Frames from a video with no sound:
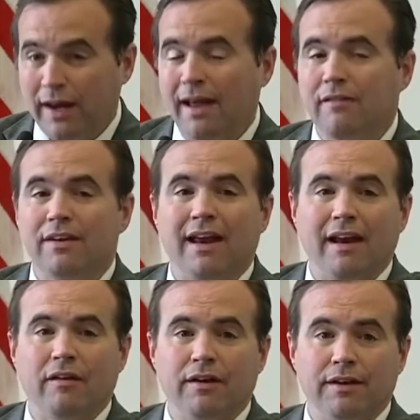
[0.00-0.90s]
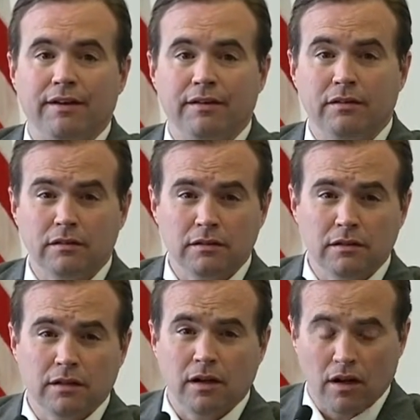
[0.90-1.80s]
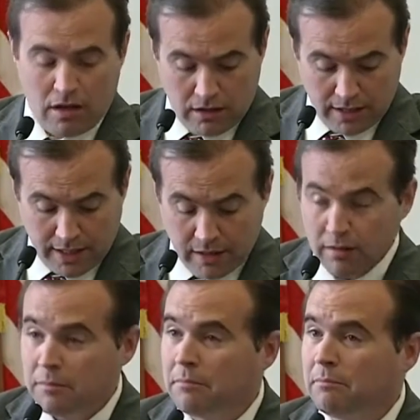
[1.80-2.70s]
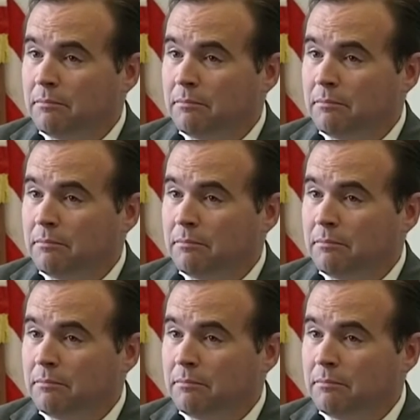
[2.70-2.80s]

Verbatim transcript: we have inherited an ugly